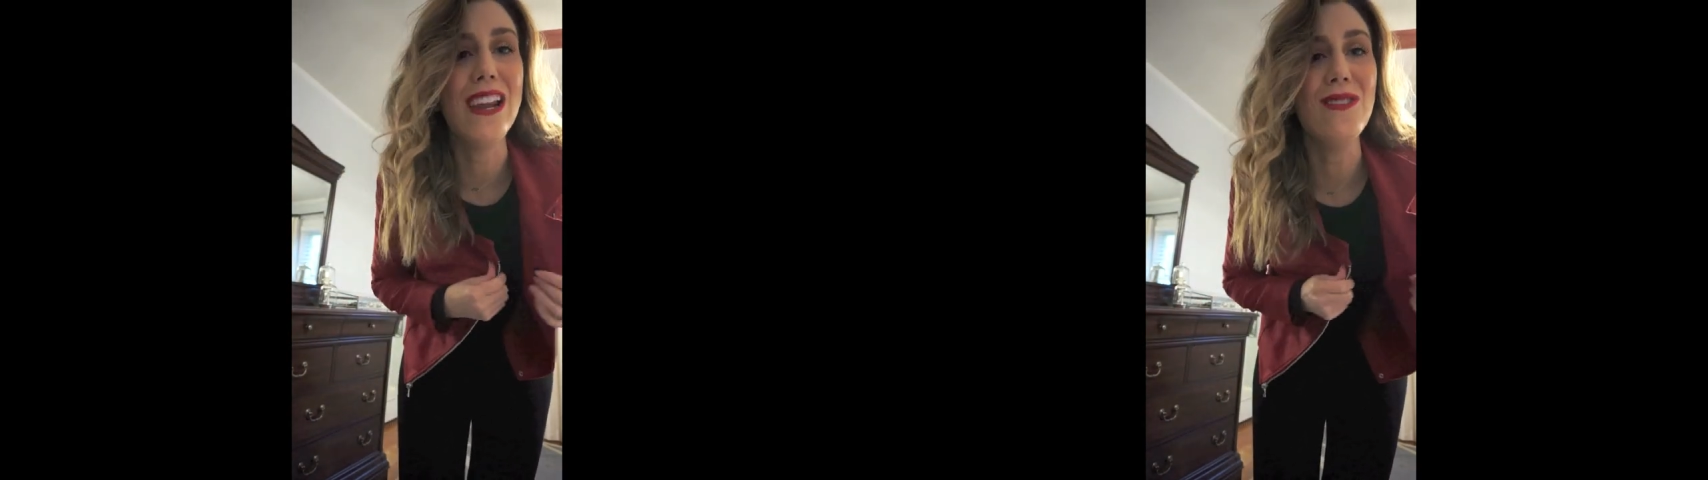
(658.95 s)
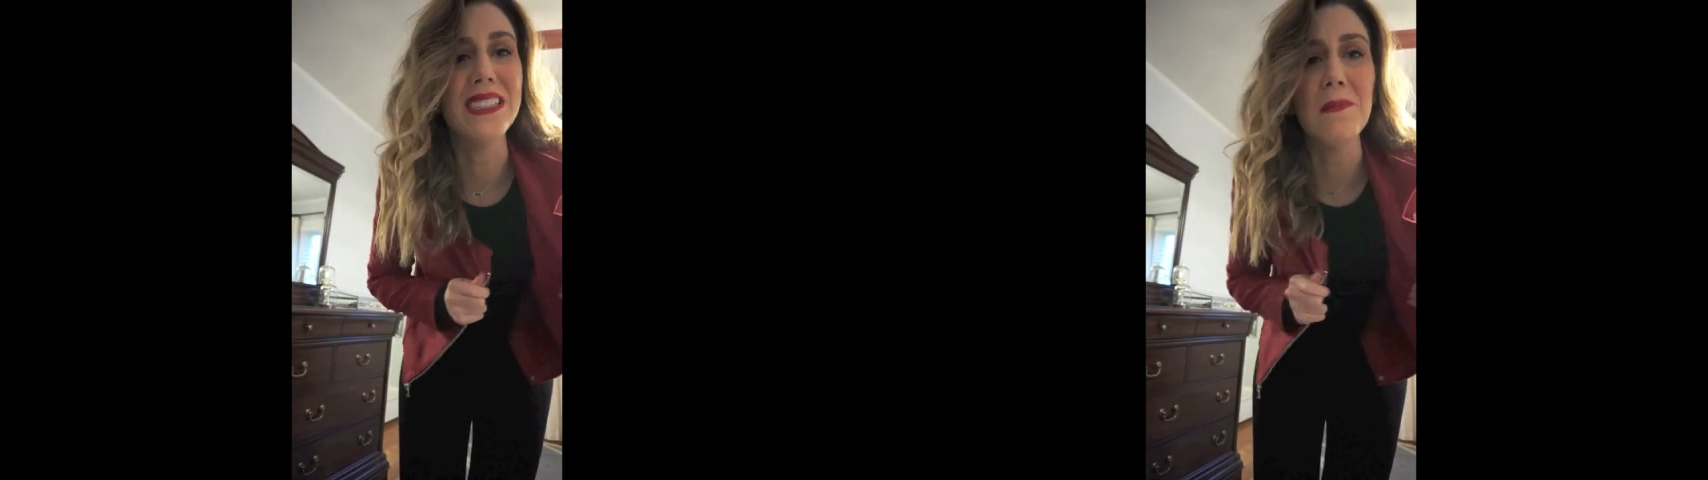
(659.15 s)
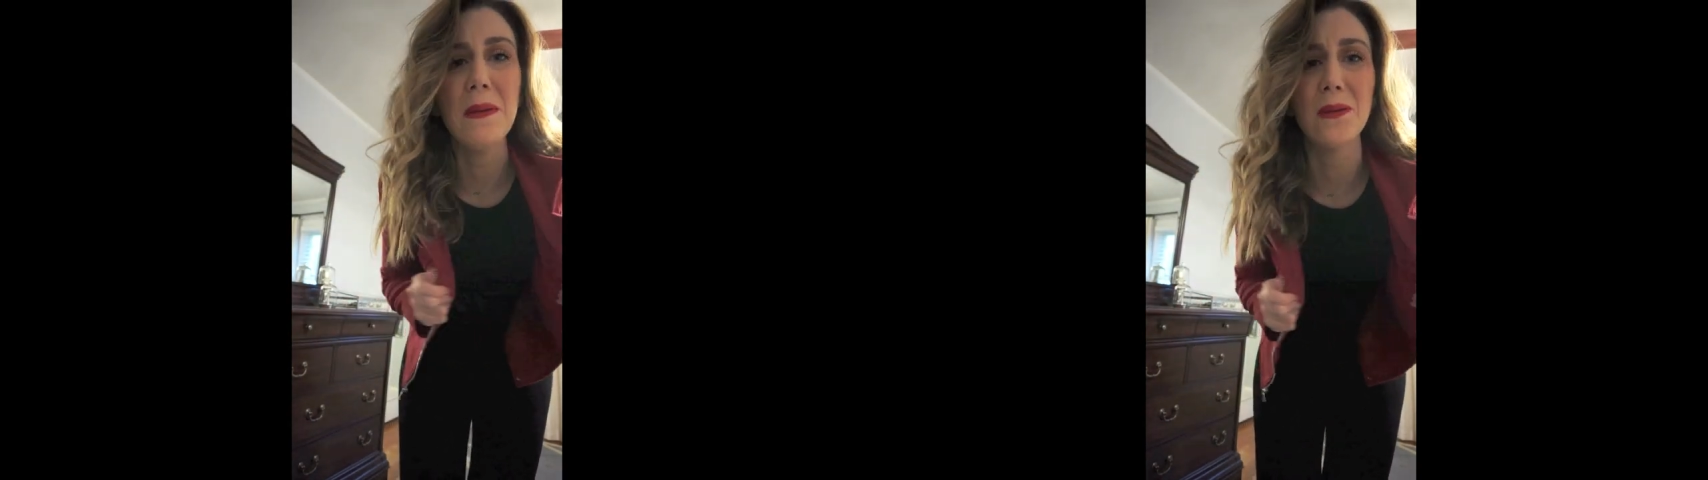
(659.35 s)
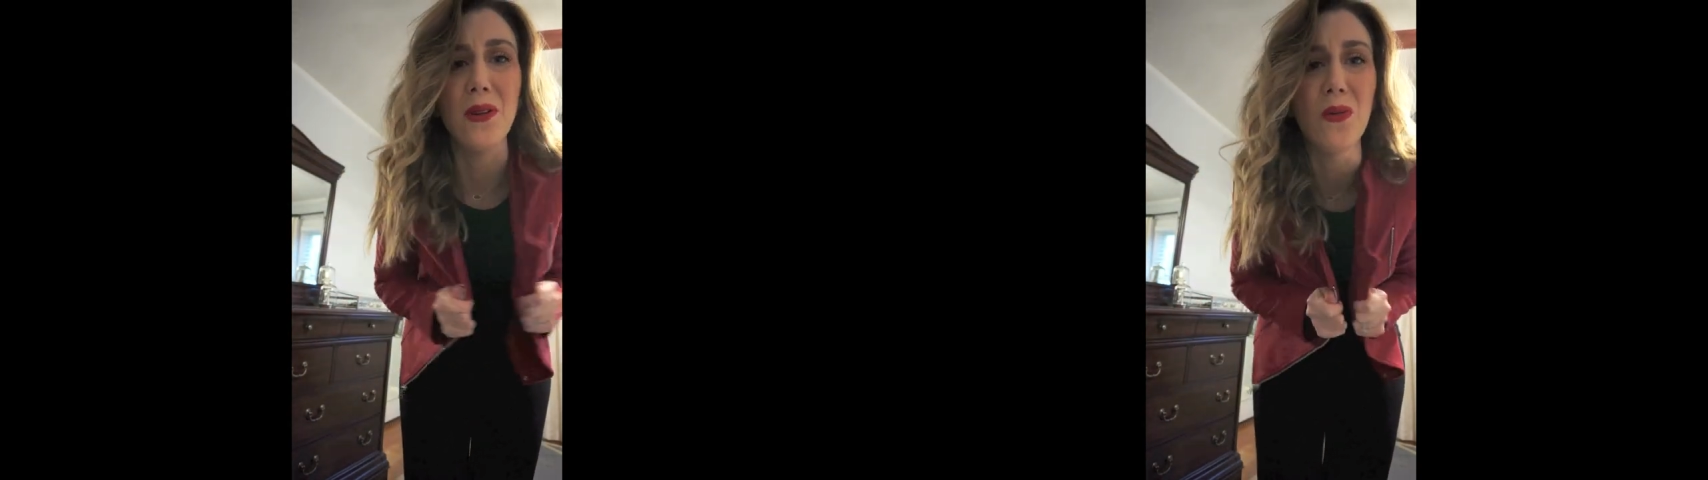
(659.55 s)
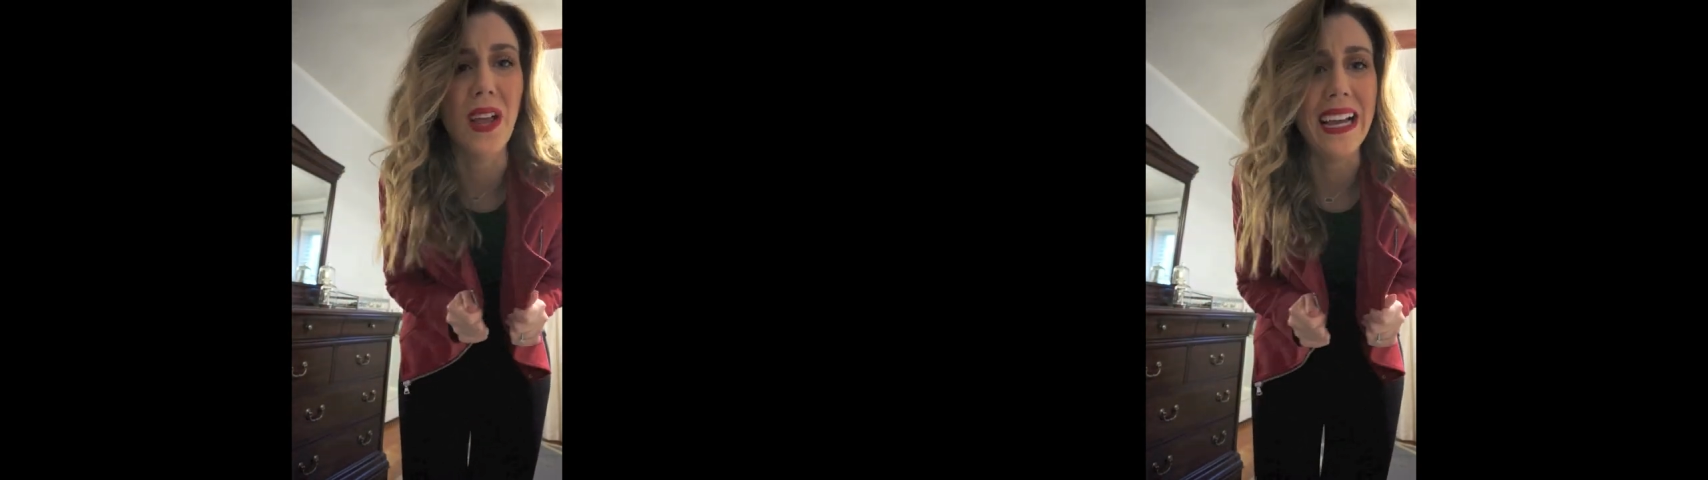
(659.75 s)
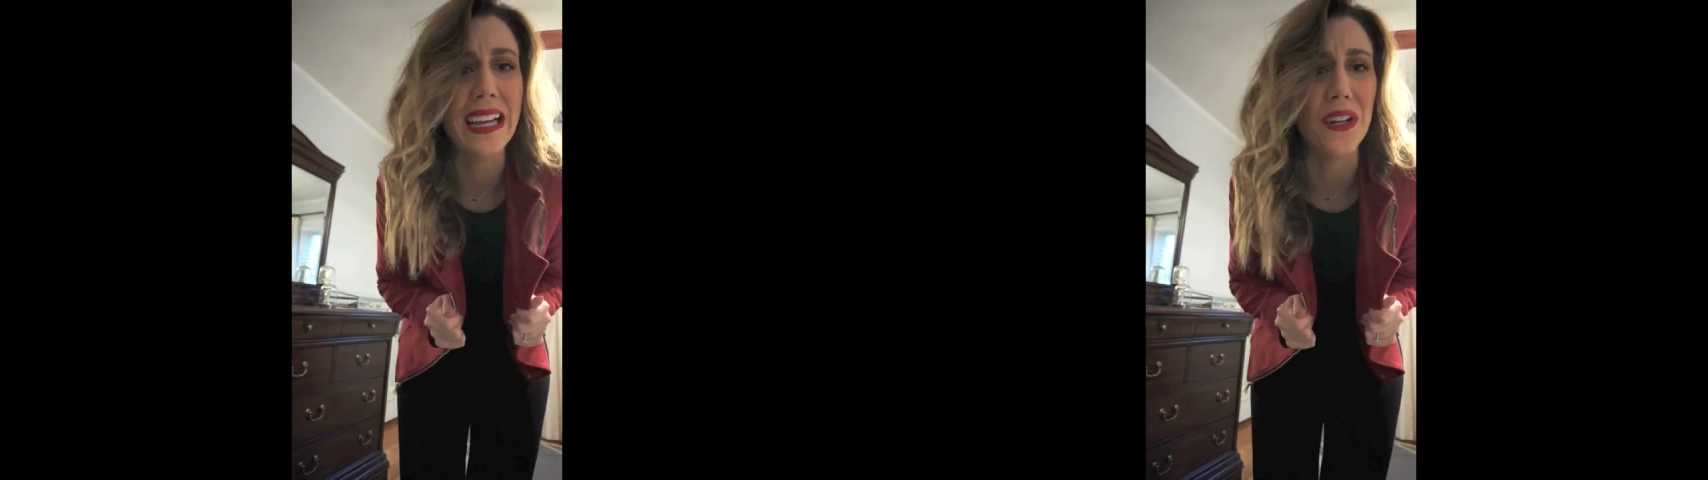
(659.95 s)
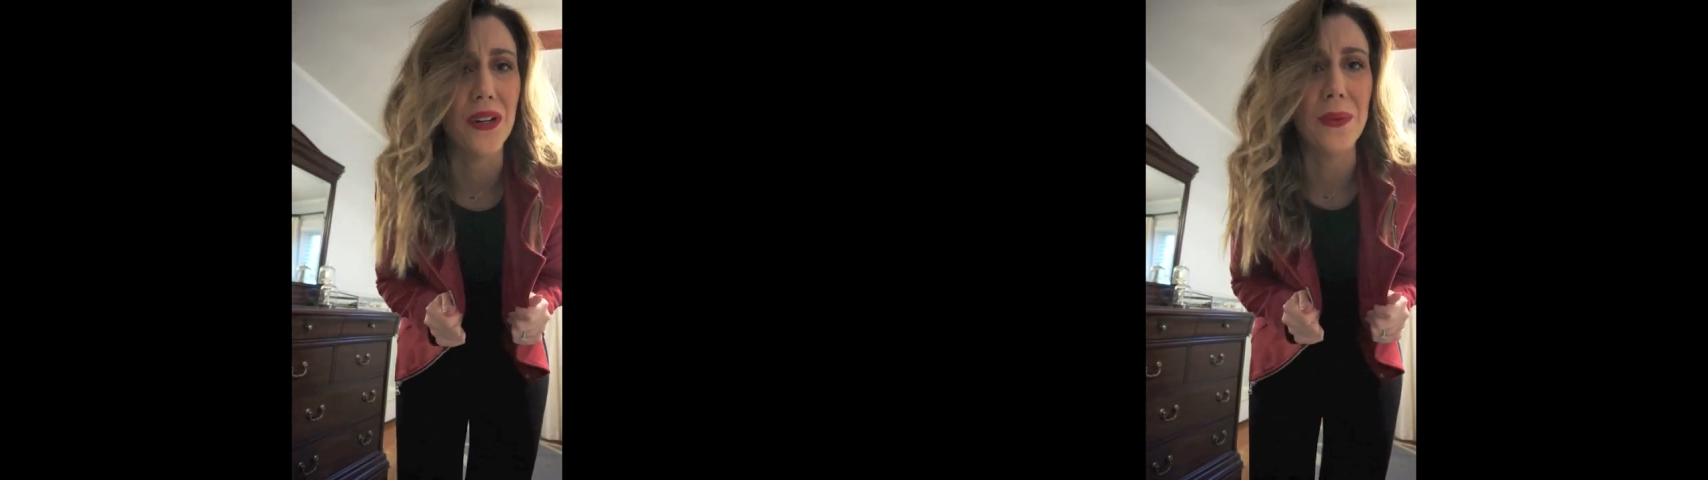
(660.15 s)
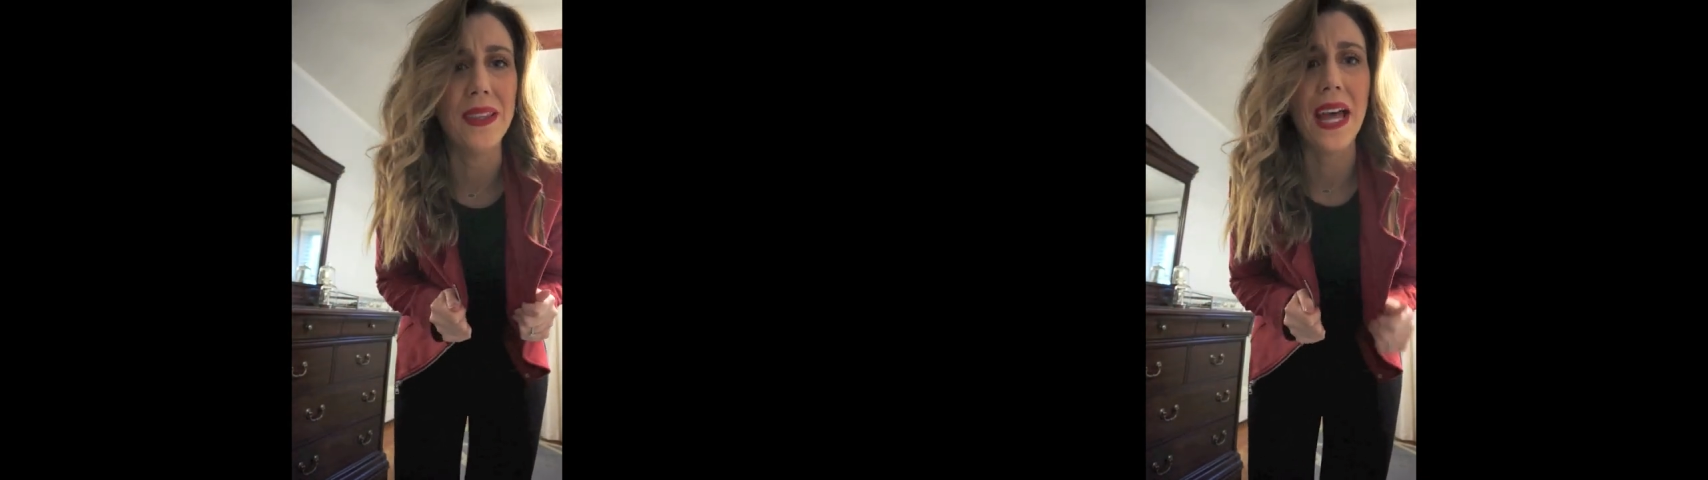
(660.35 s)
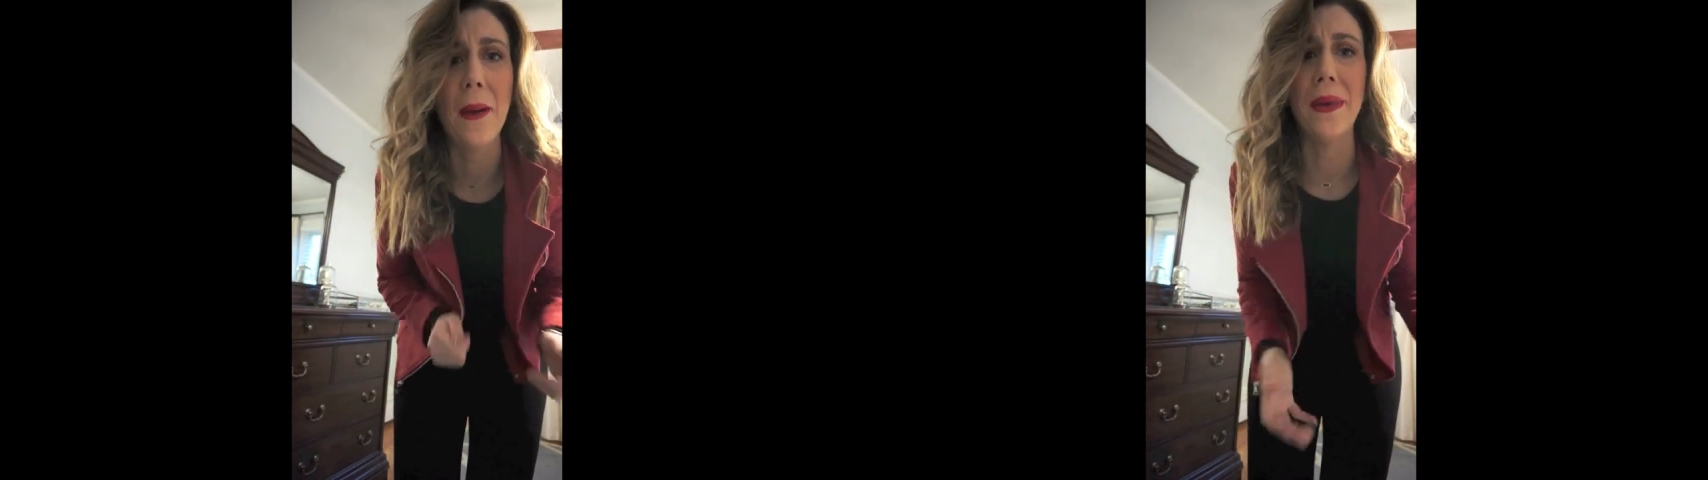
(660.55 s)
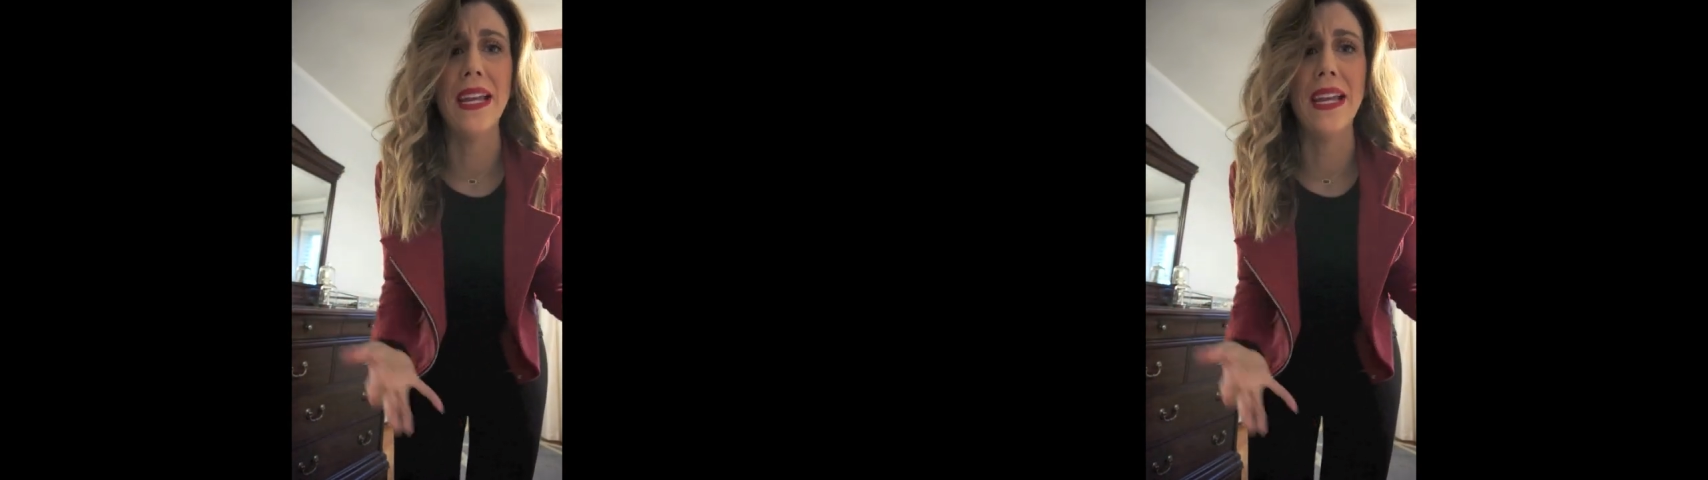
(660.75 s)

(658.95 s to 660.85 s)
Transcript: know some people don't like agree with that,